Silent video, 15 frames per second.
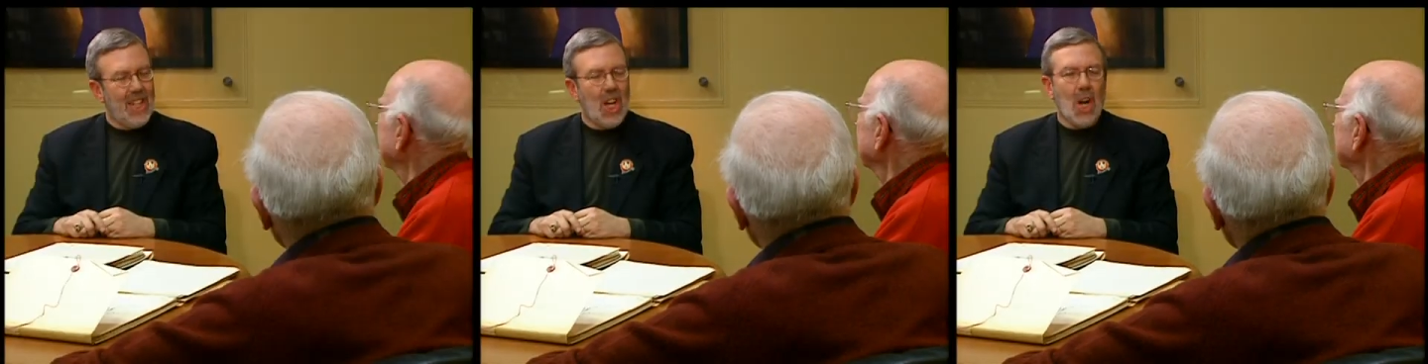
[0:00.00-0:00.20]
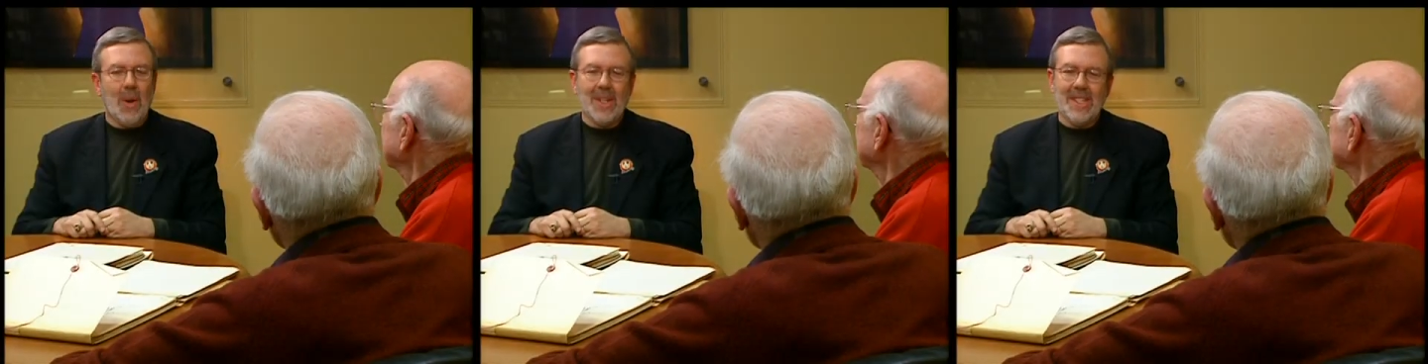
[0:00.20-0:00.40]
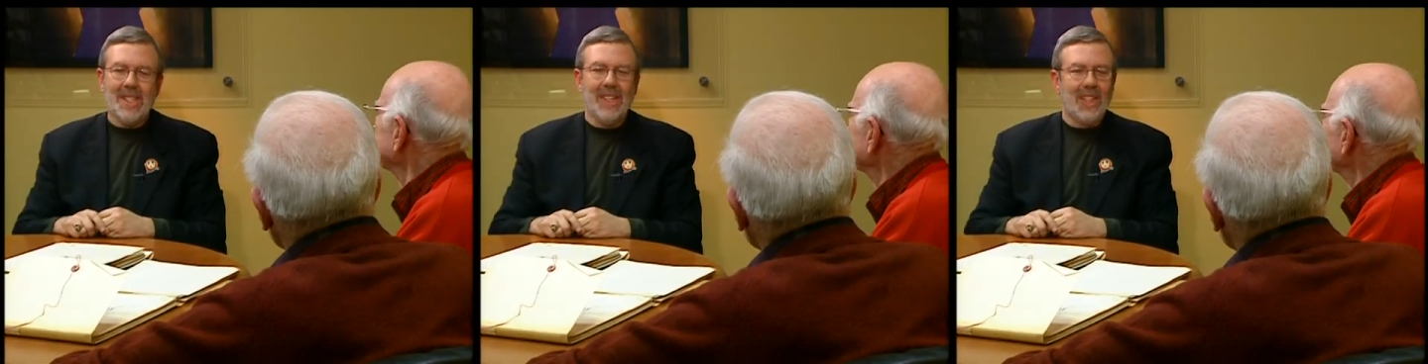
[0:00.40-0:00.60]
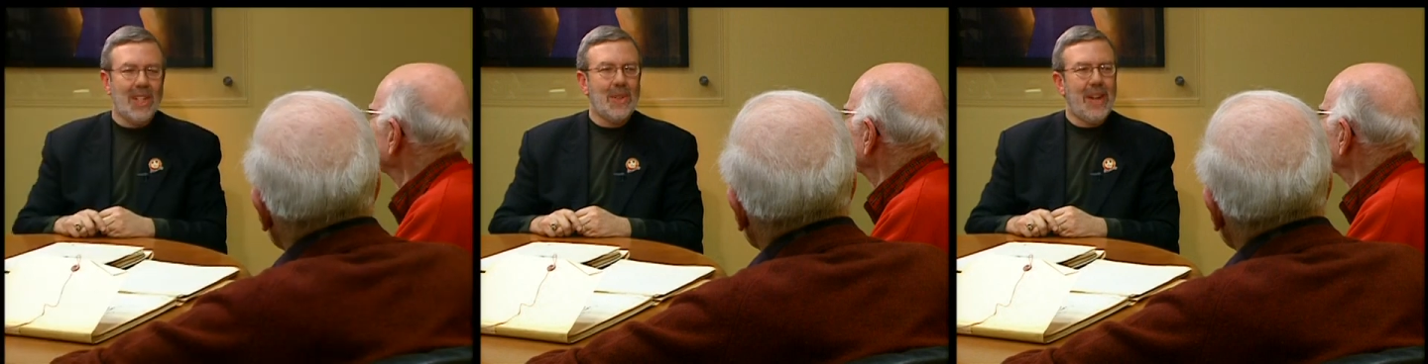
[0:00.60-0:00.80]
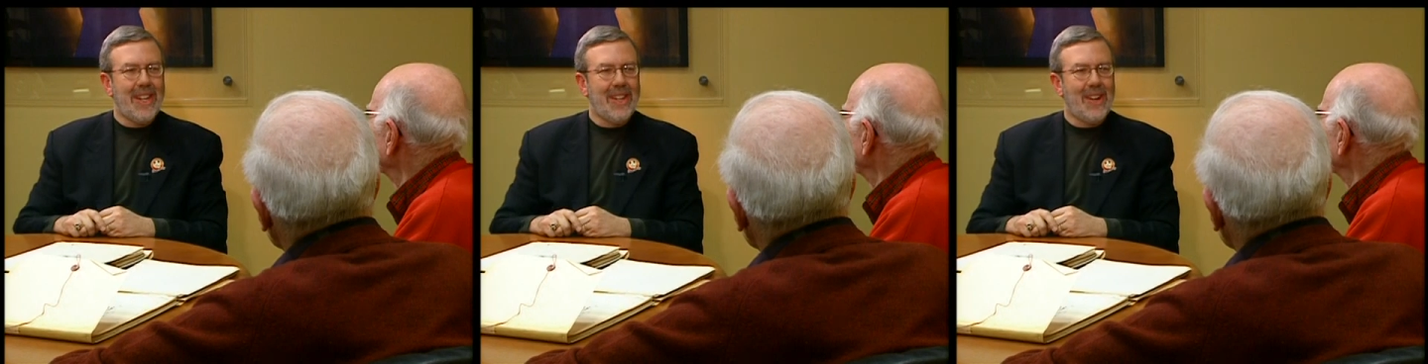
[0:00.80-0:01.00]
Oh, it's still a
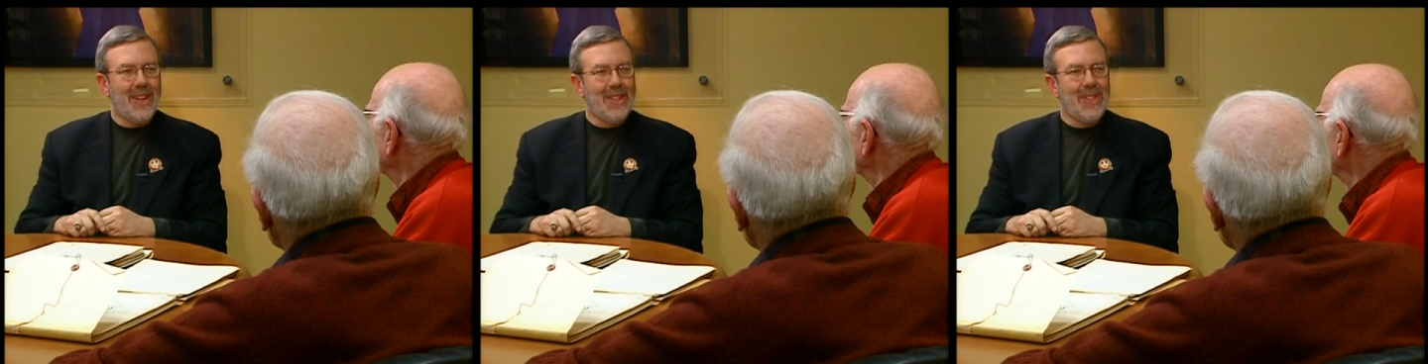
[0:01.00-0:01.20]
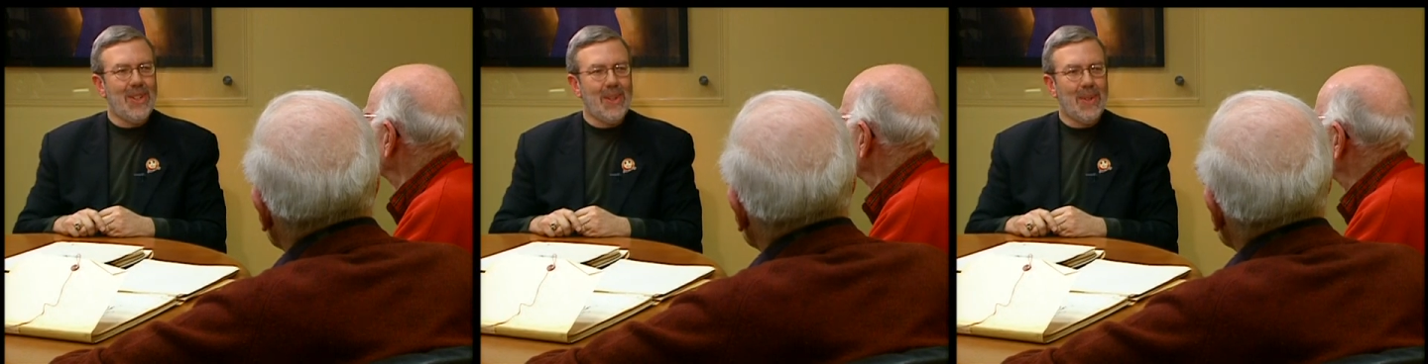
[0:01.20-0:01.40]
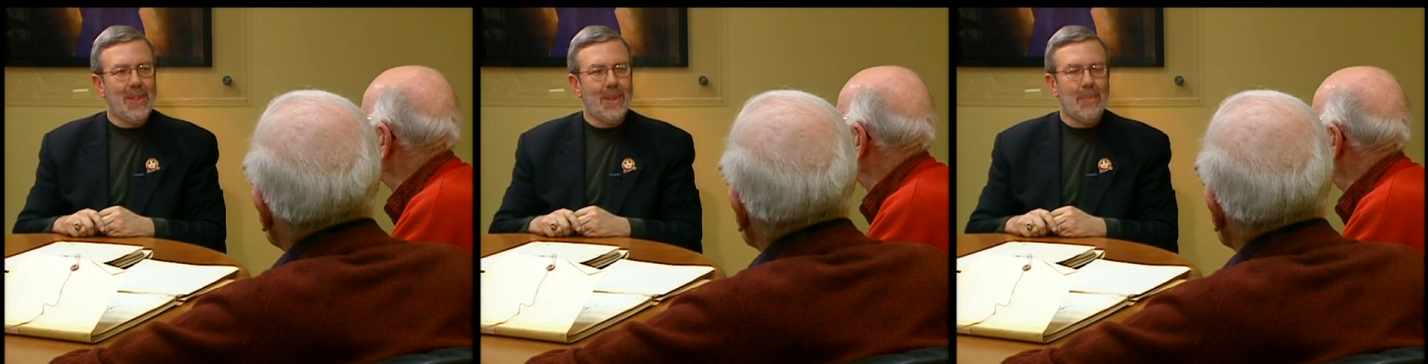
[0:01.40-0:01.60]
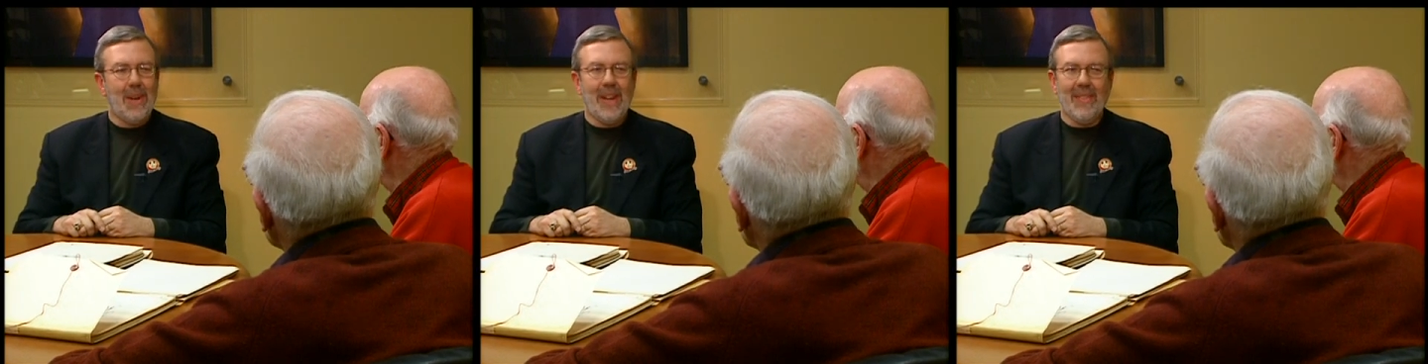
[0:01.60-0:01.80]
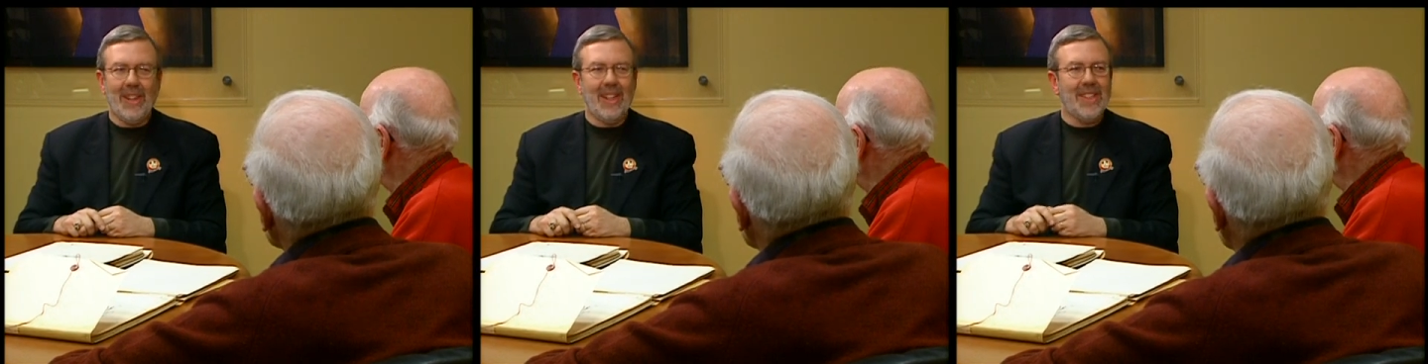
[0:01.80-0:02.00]
great cartoon. The
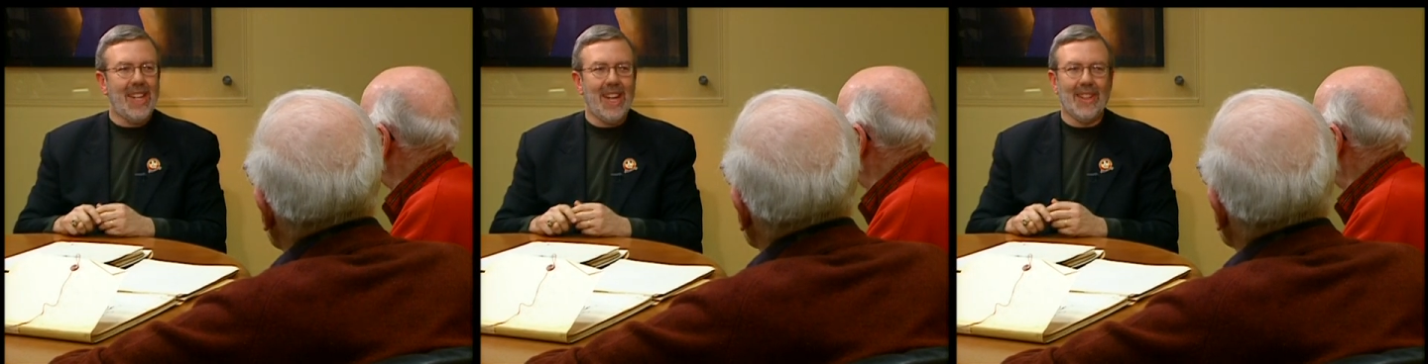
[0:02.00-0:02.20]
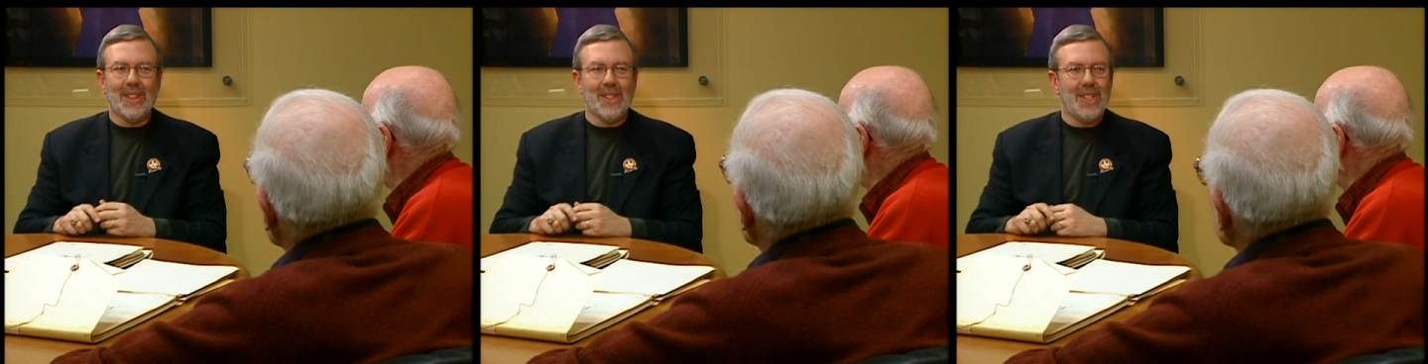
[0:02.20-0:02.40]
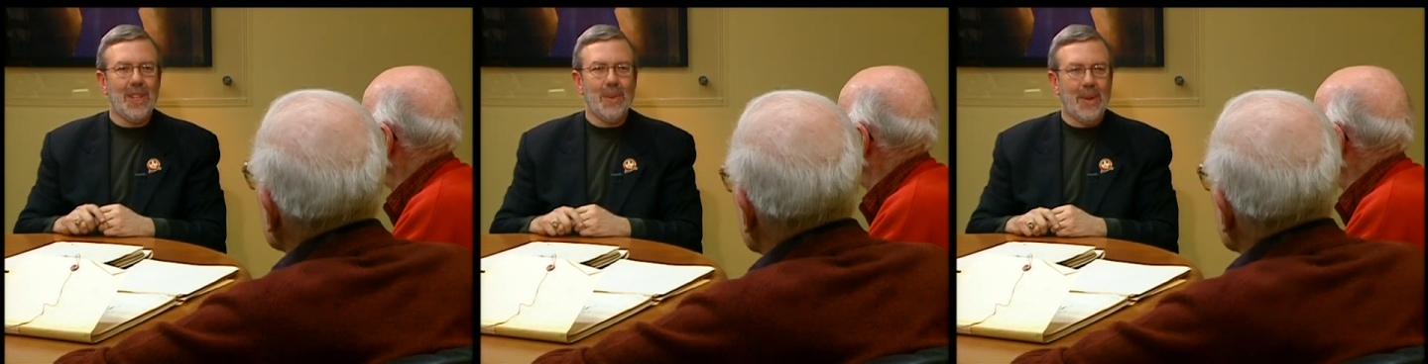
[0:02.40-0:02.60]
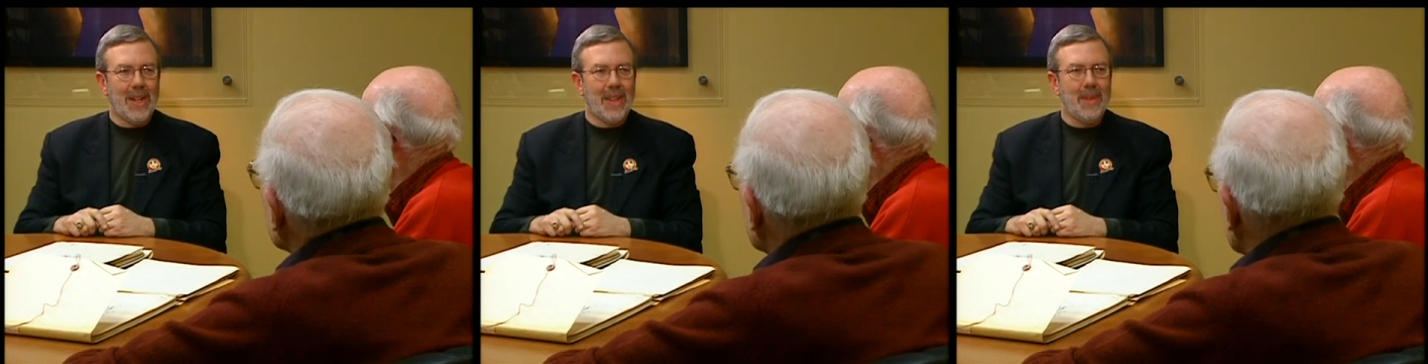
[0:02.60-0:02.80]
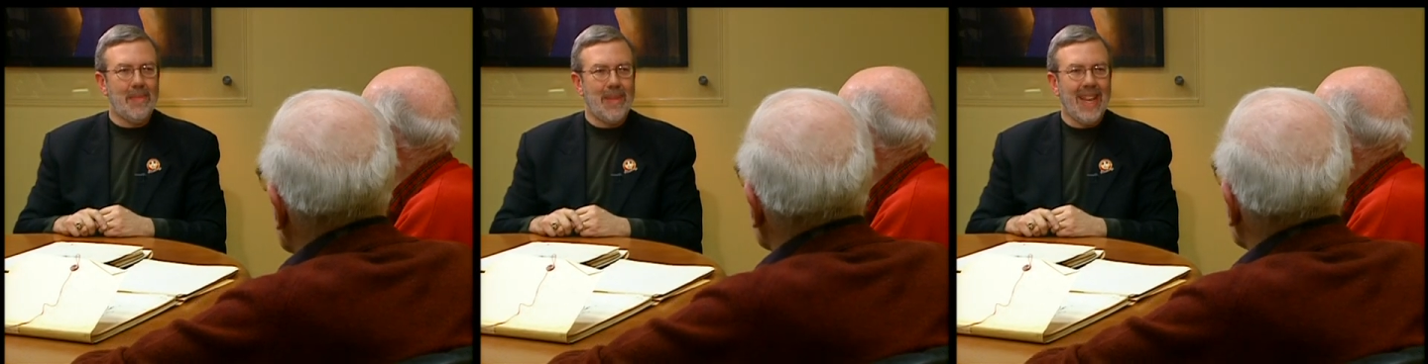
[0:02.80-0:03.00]
Brave yeah. Little Tailor is still one
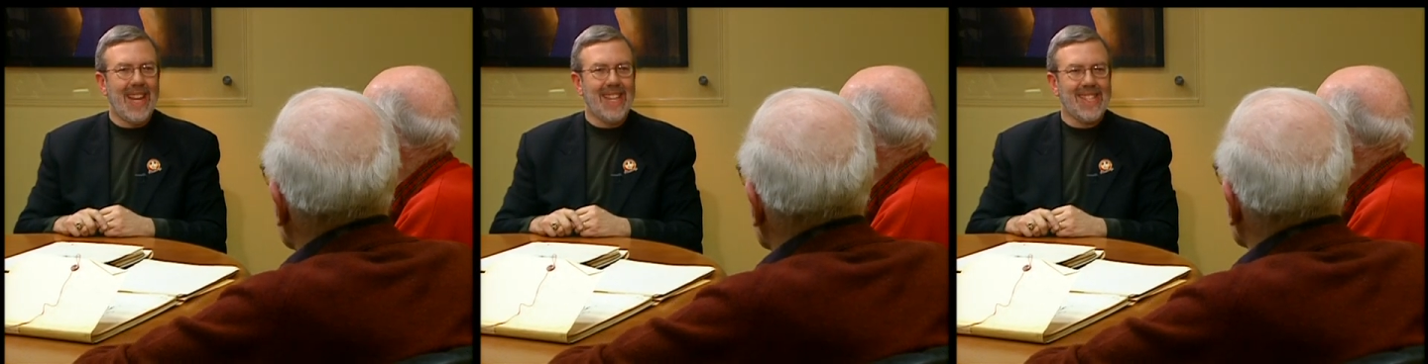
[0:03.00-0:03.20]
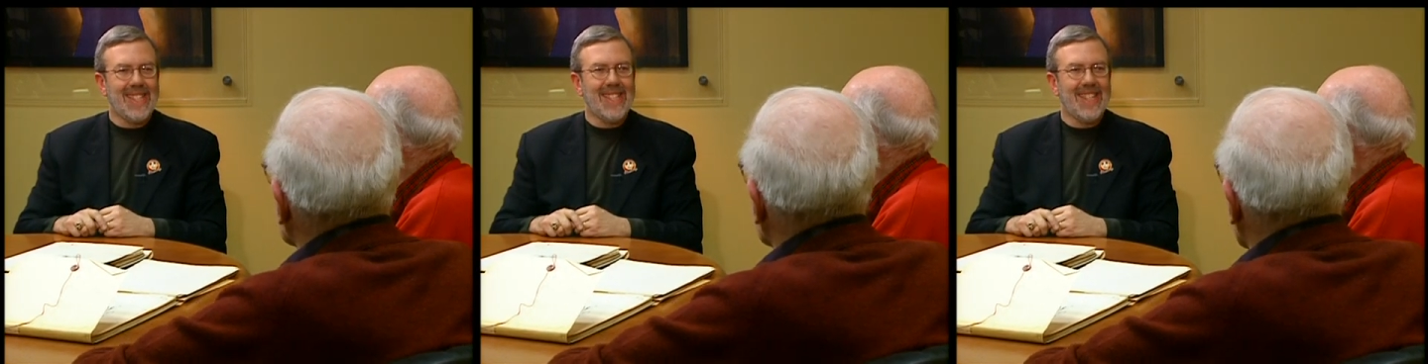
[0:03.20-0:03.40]
of the best.